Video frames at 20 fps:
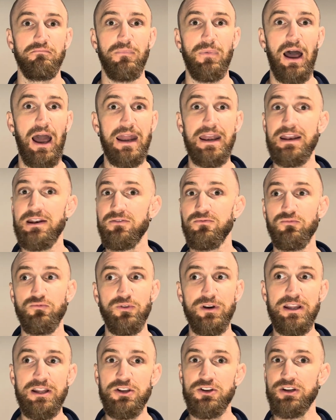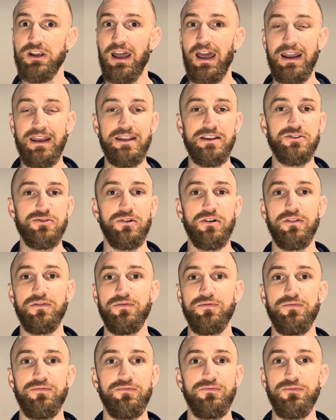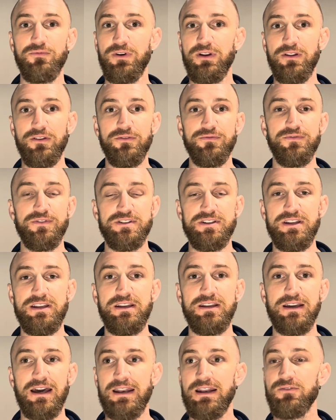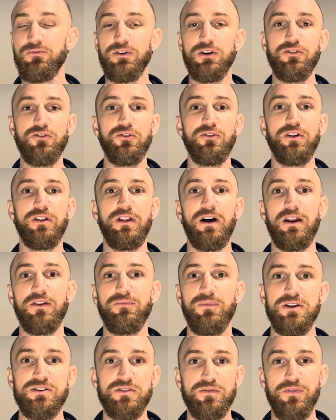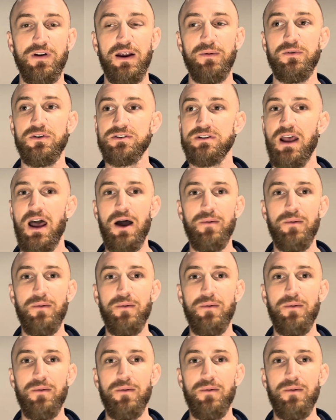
I didn't reach any sort of real fatigue. I didn't recruit a lot of muscle fibers.